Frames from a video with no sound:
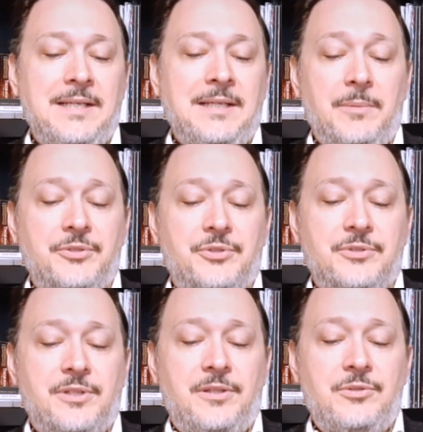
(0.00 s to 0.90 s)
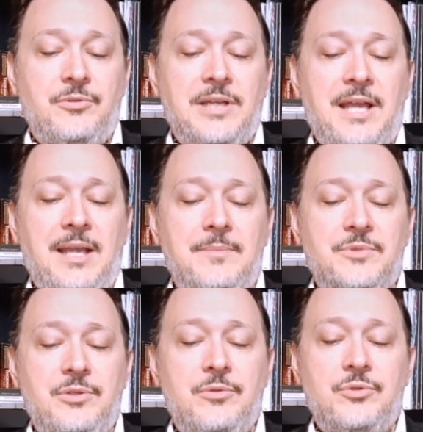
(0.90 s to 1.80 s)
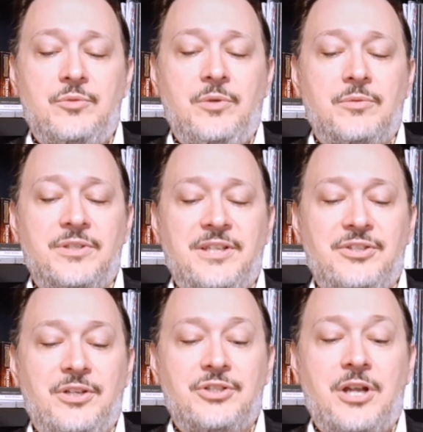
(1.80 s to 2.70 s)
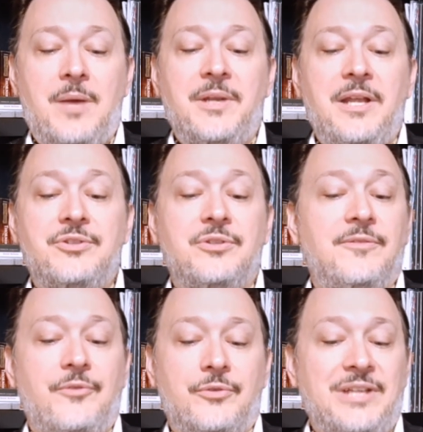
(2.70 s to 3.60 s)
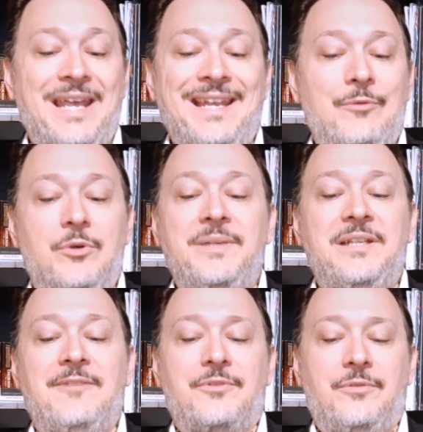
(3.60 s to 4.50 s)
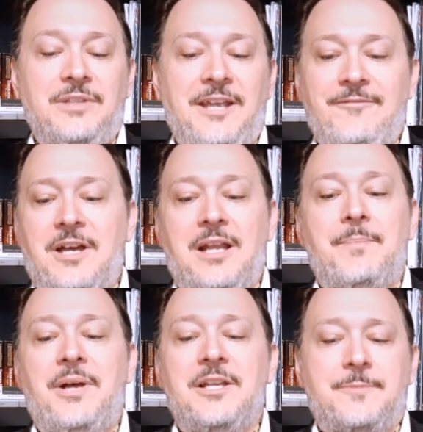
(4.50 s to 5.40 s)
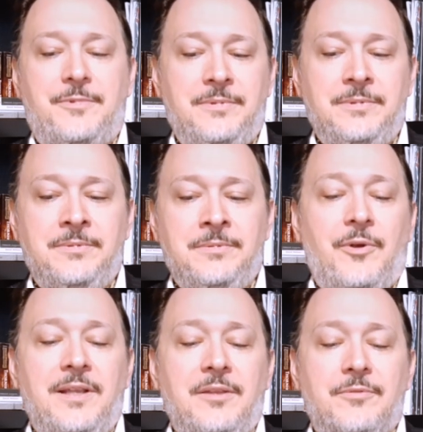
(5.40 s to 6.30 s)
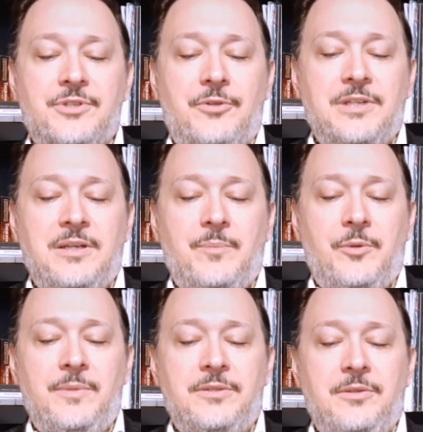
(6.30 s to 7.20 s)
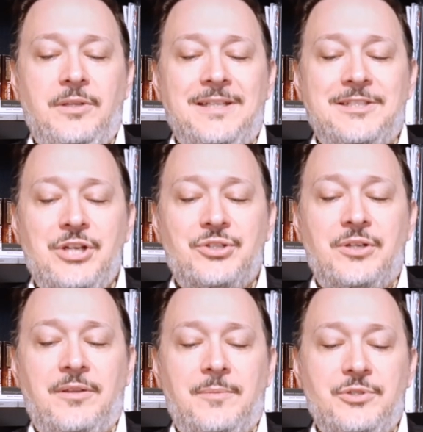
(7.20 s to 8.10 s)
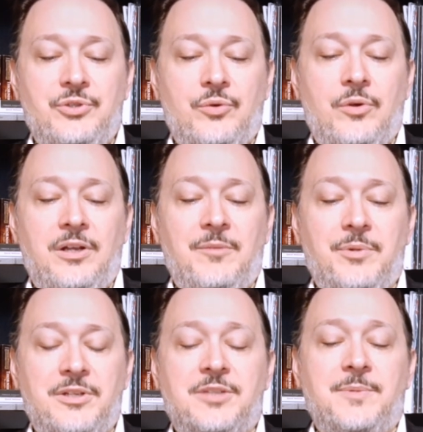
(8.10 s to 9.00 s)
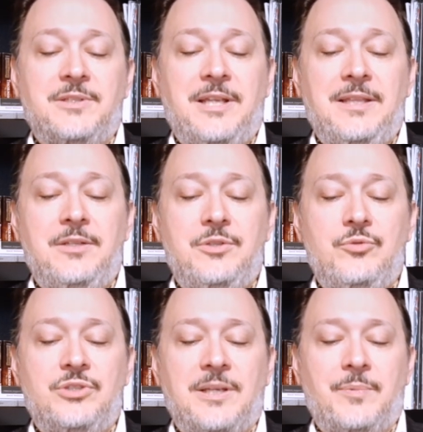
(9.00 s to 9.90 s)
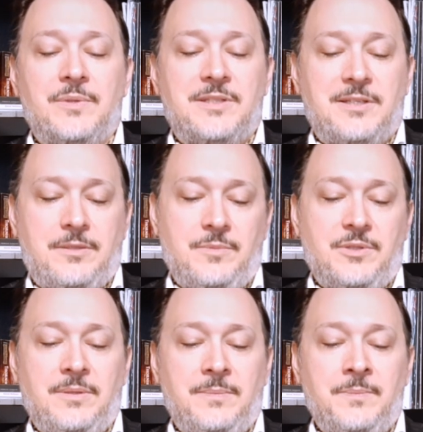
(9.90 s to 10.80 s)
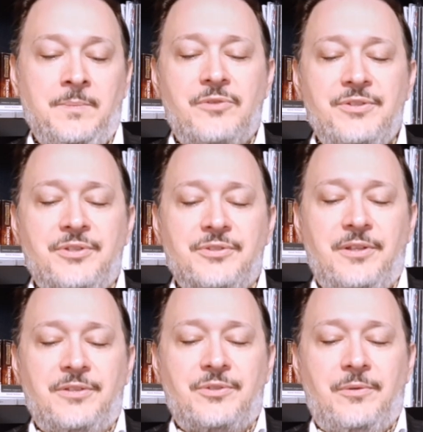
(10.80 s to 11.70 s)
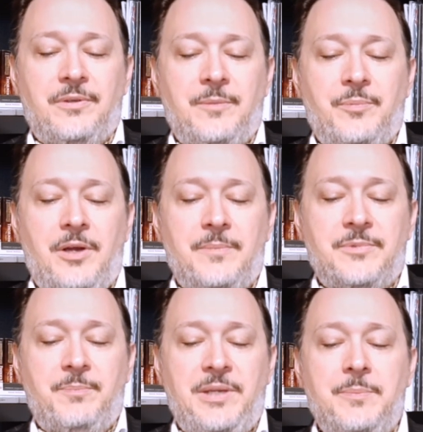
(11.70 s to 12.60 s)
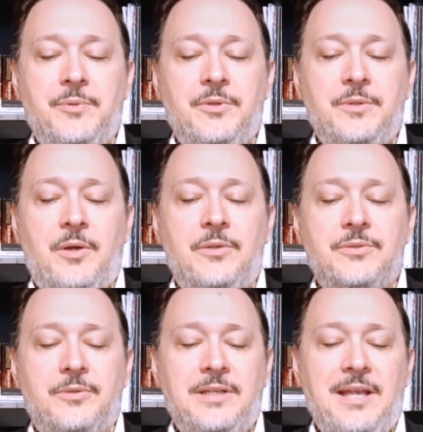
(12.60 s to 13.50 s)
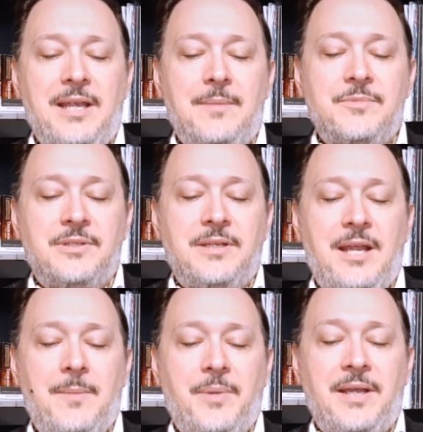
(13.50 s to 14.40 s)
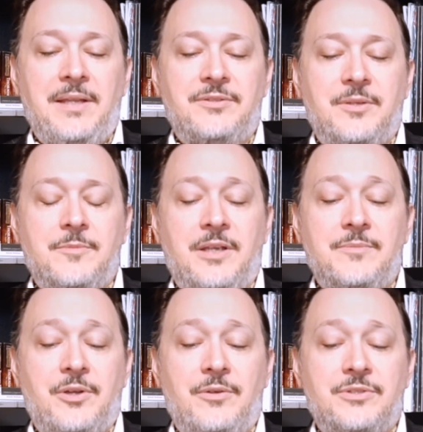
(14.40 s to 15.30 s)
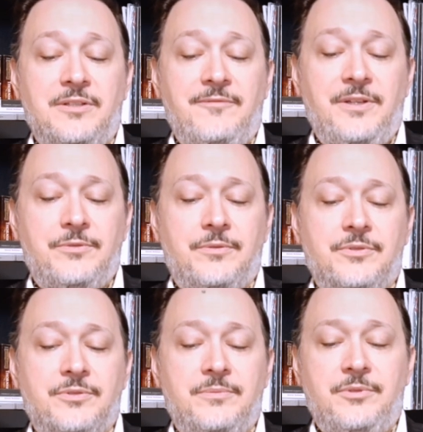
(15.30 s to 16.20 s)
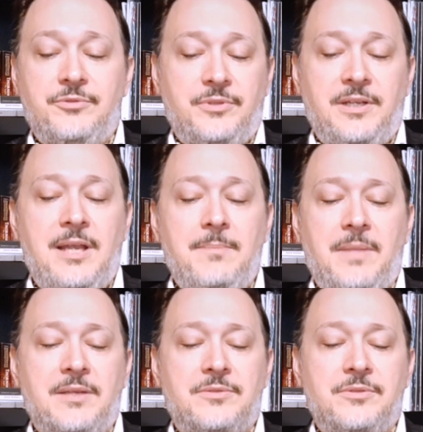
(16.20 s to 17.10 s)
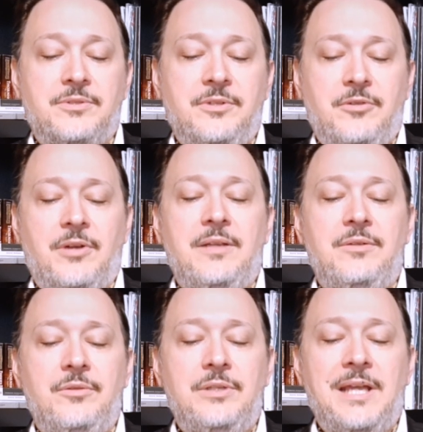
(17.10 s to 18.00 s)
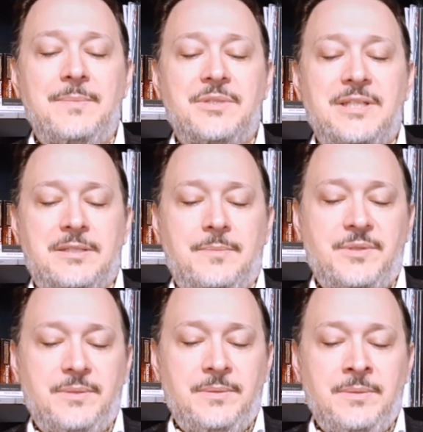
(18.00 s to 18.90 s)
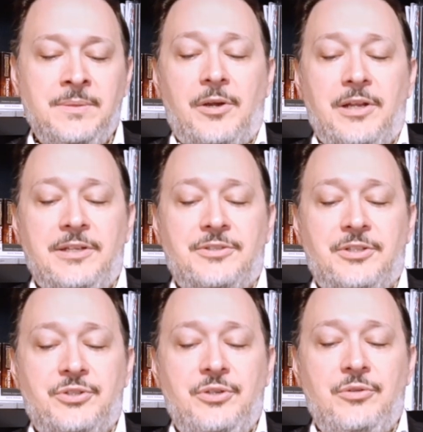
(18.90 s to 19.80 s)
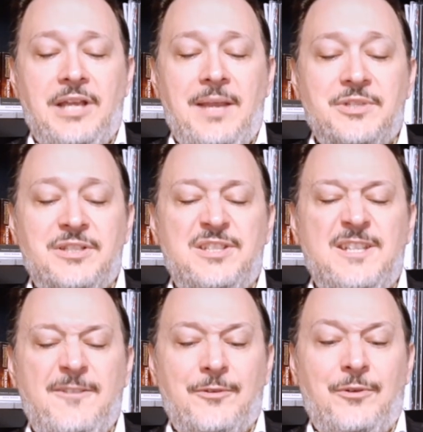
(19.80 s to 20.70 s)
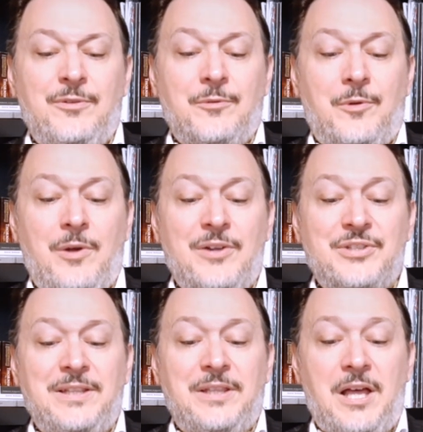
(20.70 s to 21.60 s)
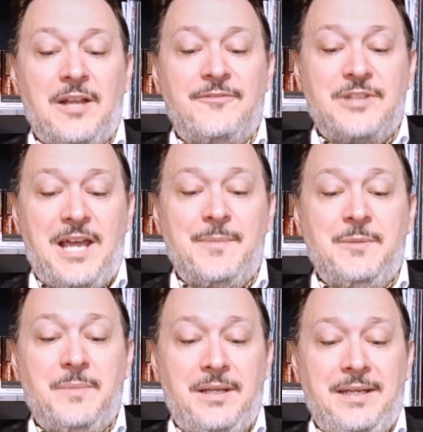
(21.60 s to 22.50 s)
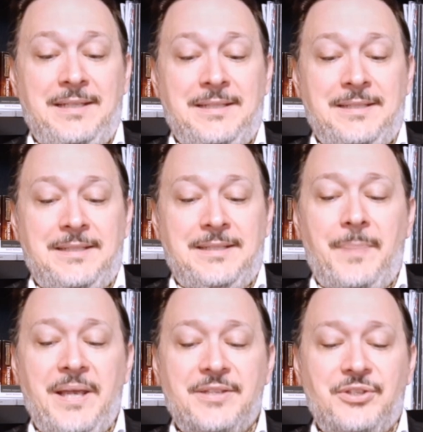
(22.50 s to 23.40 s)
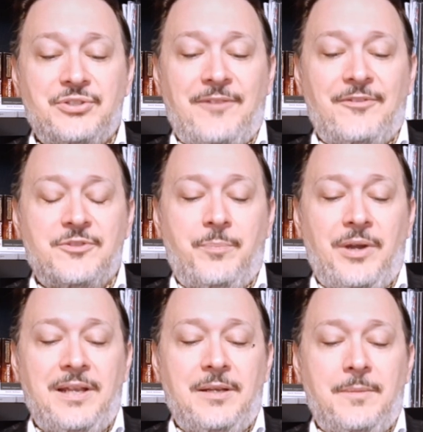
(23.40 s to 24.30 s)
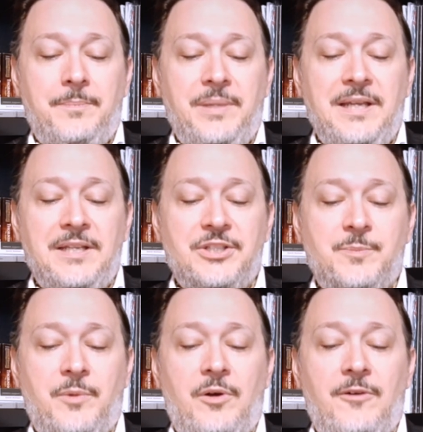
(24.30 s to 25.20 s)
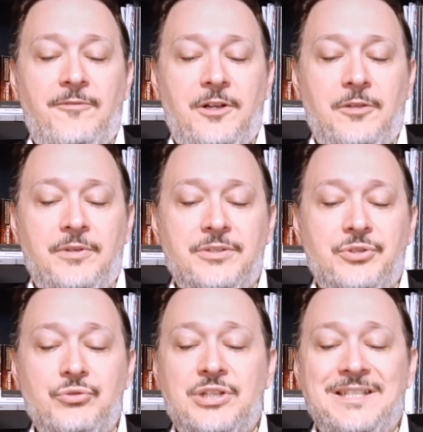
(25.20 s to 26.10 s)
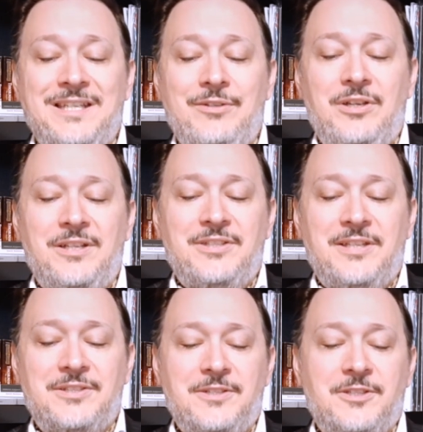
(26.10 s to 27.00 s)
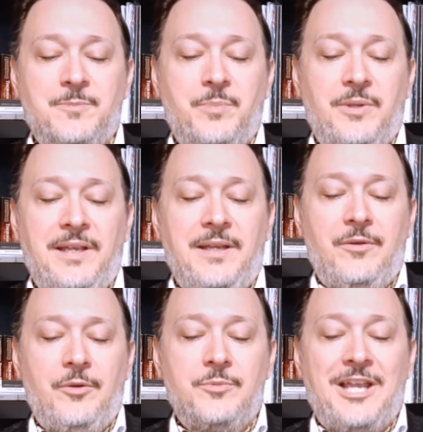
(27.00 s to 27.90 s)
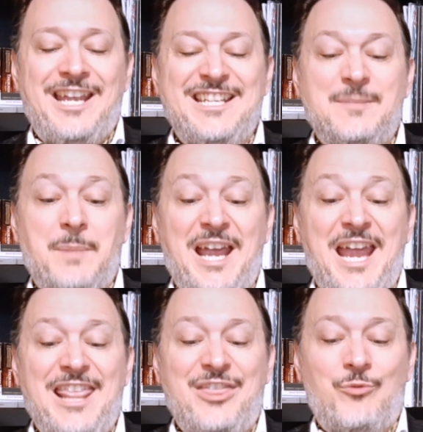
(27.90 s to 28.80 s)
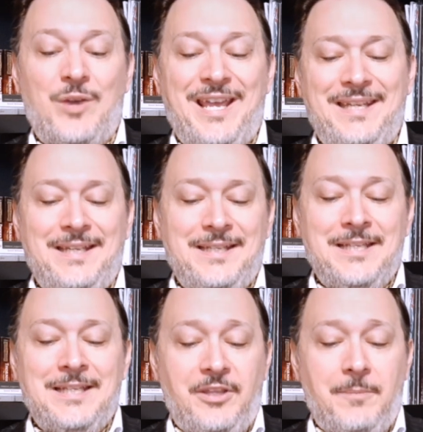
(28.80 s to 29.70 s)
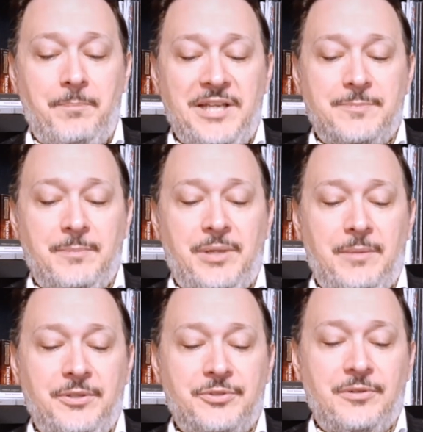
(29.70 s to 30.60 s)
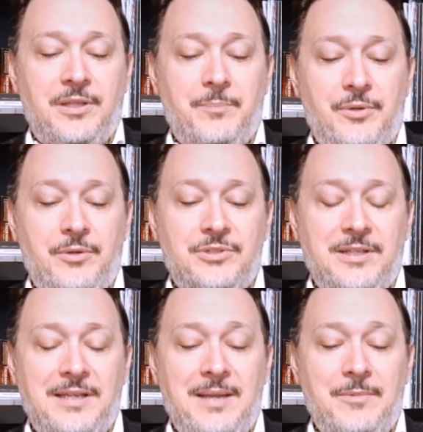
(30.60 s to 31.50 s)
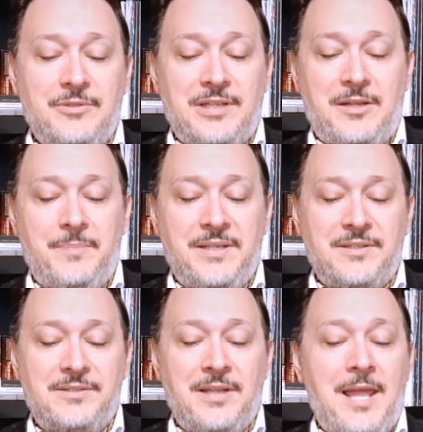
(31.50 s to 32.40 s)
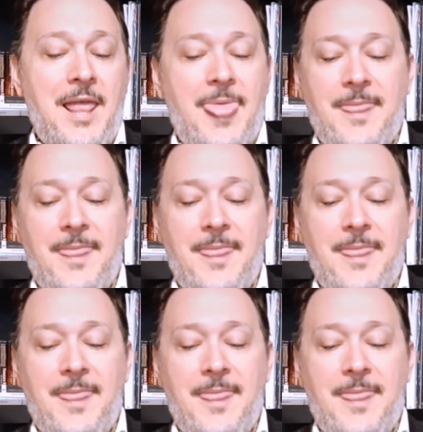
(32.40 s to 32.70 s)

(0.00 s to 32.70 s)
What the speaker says: The publishers of the two games used will resist such combination, of course, and it will be difficult, if not impossible, to bring the resulting improvement to the attention of the majority of participants in the two separate systems. Frustrations of the sort that prompt people to alter games and campaigns sometimes cause individuals, usually game masters, to create new game systems. Marketing such new games is difficult and requires a lot of time and money. At best, such efforts bring into being small followings whose continued existence as playing groups hangs by a thread. If the basement publisher that produced the game goes out of business,